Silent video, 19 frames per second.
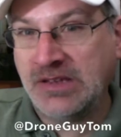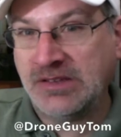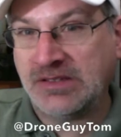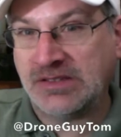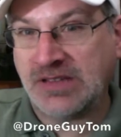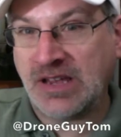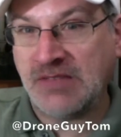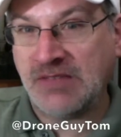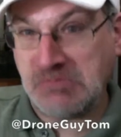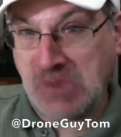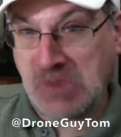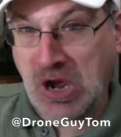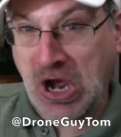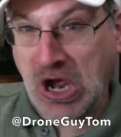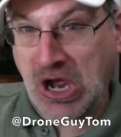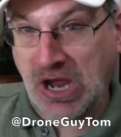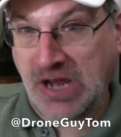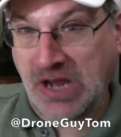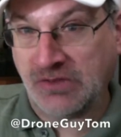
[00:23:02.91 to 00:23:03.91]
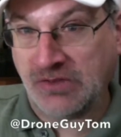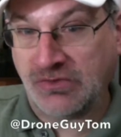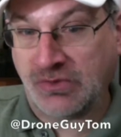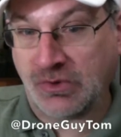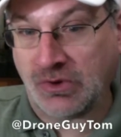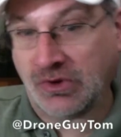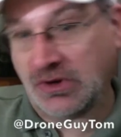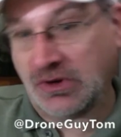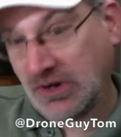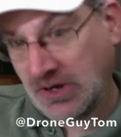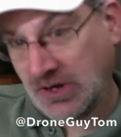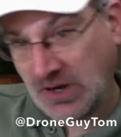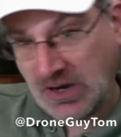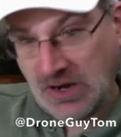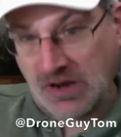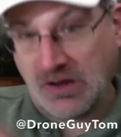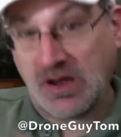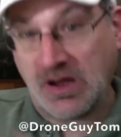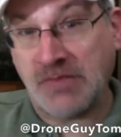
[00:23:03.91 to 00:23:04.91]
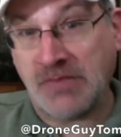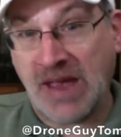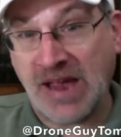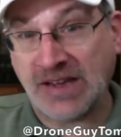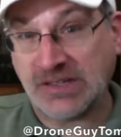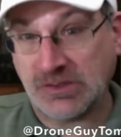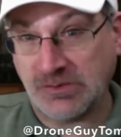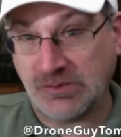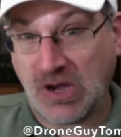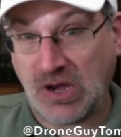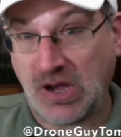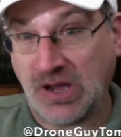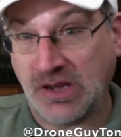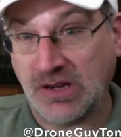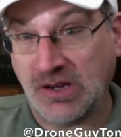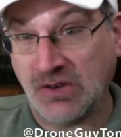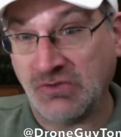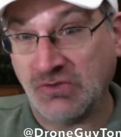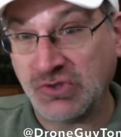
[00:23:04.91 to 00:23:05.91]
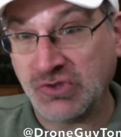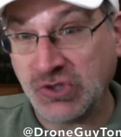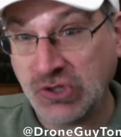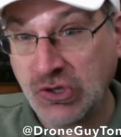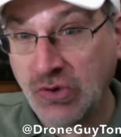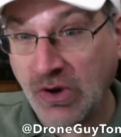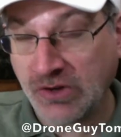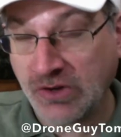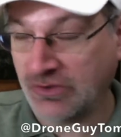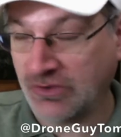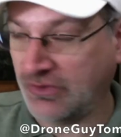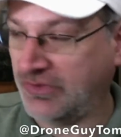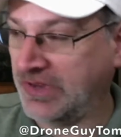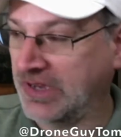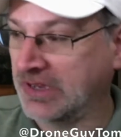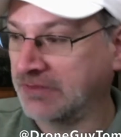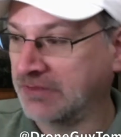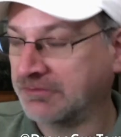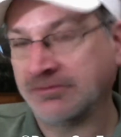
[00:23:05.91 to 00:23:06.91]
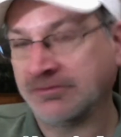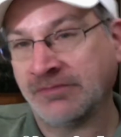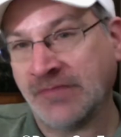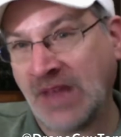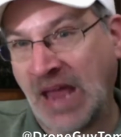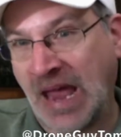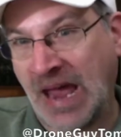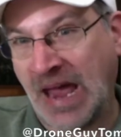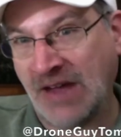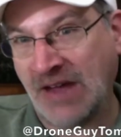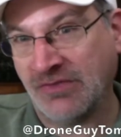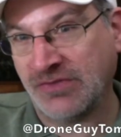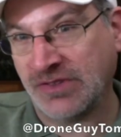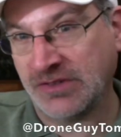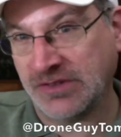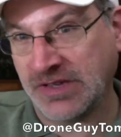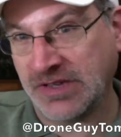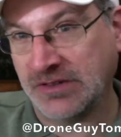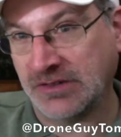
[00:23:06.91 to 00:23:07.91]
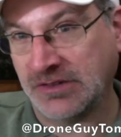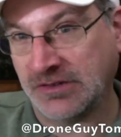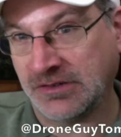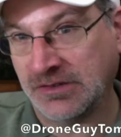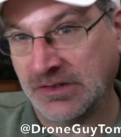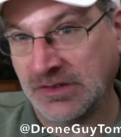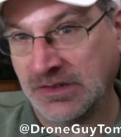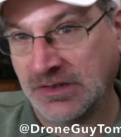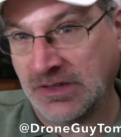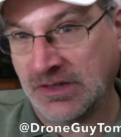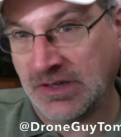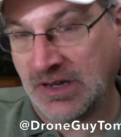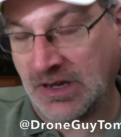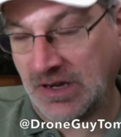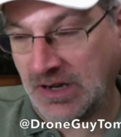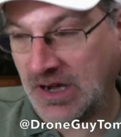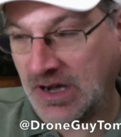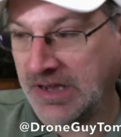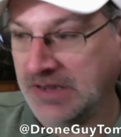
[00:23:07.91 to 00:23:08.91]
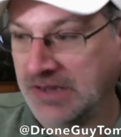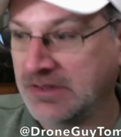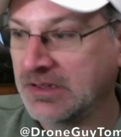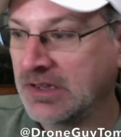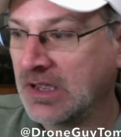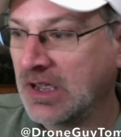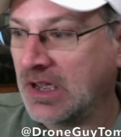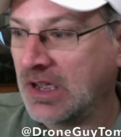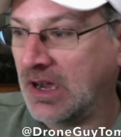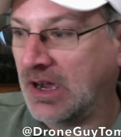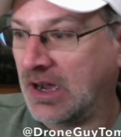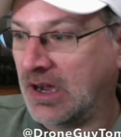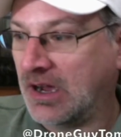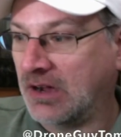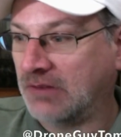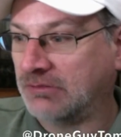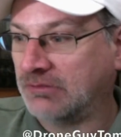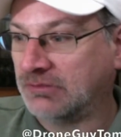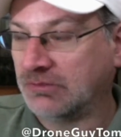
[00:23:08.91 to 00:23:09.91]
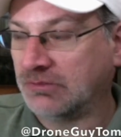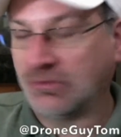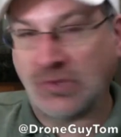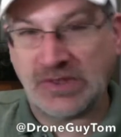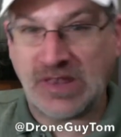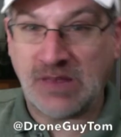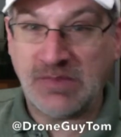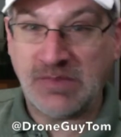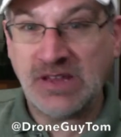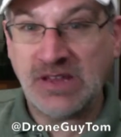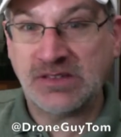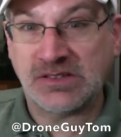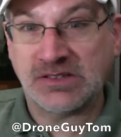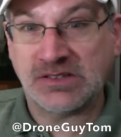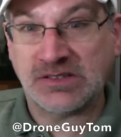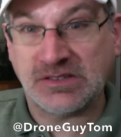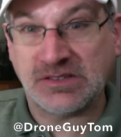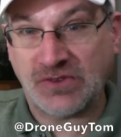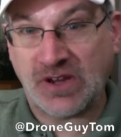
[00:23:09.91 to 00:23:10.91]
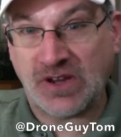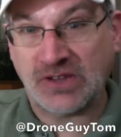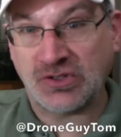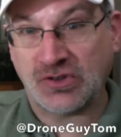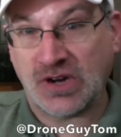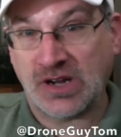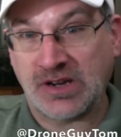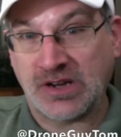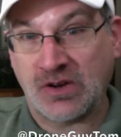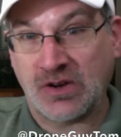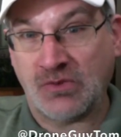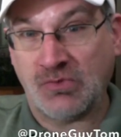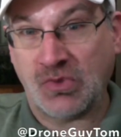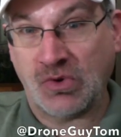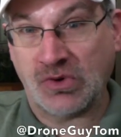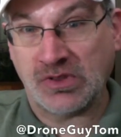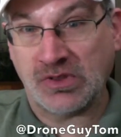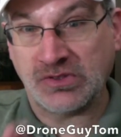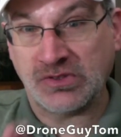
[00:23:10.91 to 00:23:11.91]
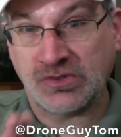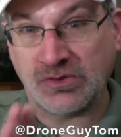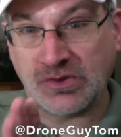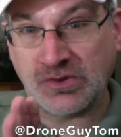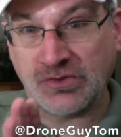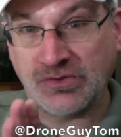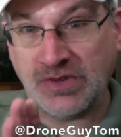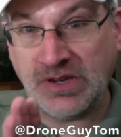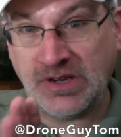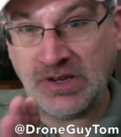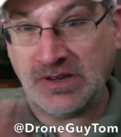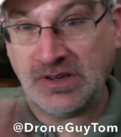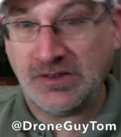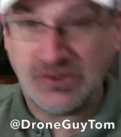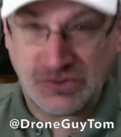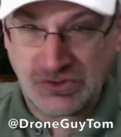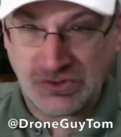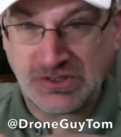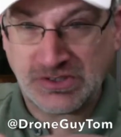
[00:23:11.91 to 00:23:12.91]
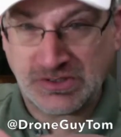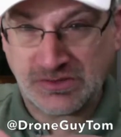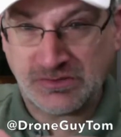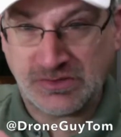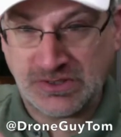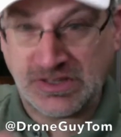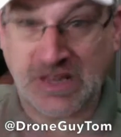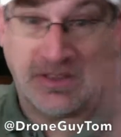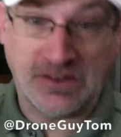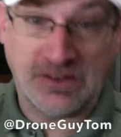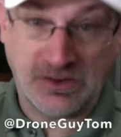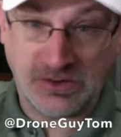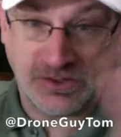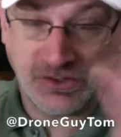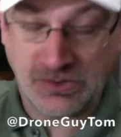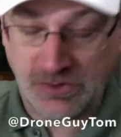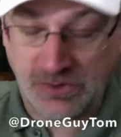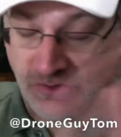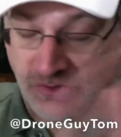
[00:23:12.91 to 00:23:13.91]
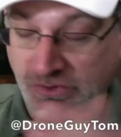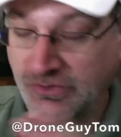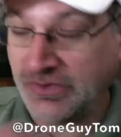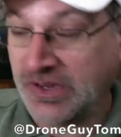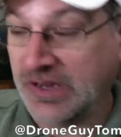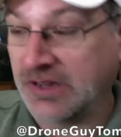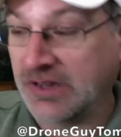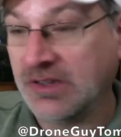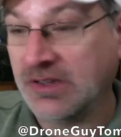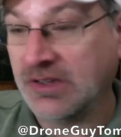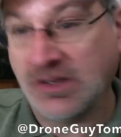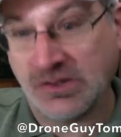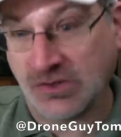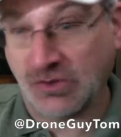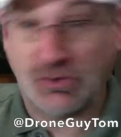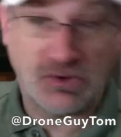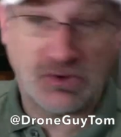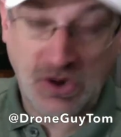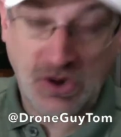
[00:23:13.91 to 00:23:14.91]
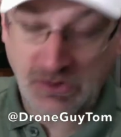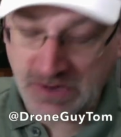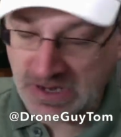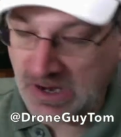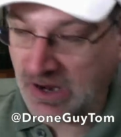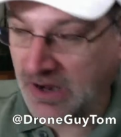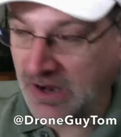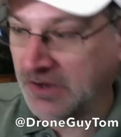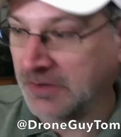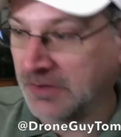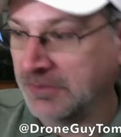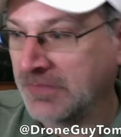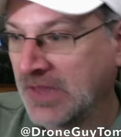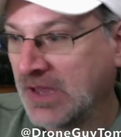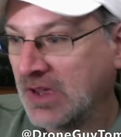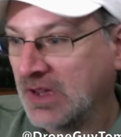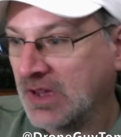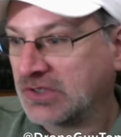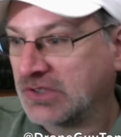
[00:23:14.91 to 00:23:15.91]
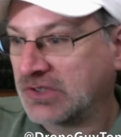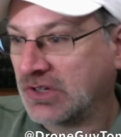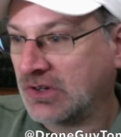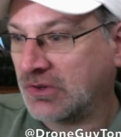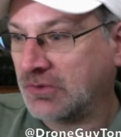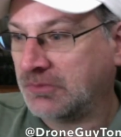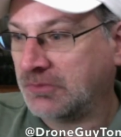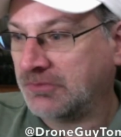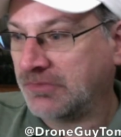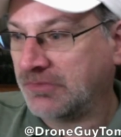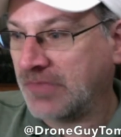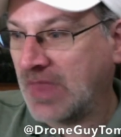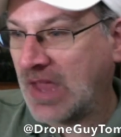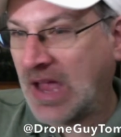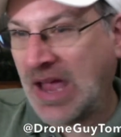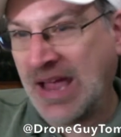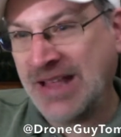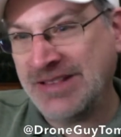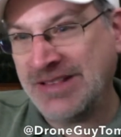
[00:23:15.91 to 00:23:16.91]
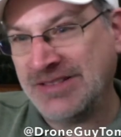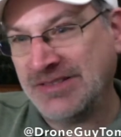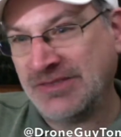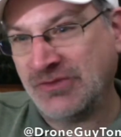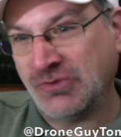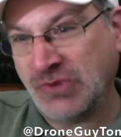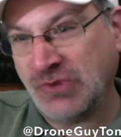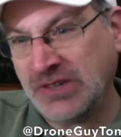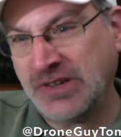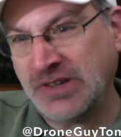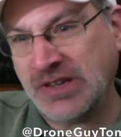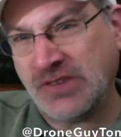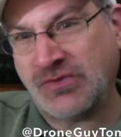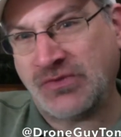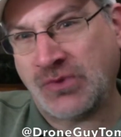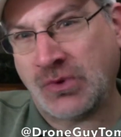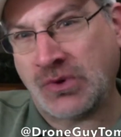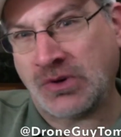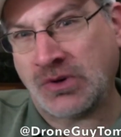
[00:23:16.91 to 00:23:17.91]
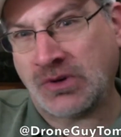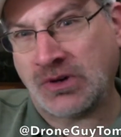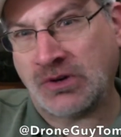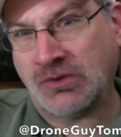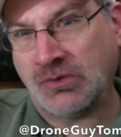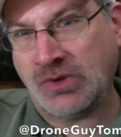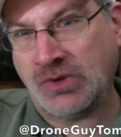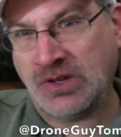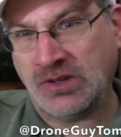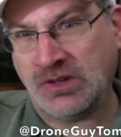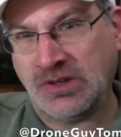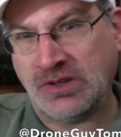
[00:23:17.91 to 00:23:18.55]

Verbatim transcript: set mine for a, a, maximum height of 200 feet, half the legal uh, height. Uh, what that means is if I try to go more than 200 feet, it'll just stay there at 200 feet so it won't go any higher. So, and really for what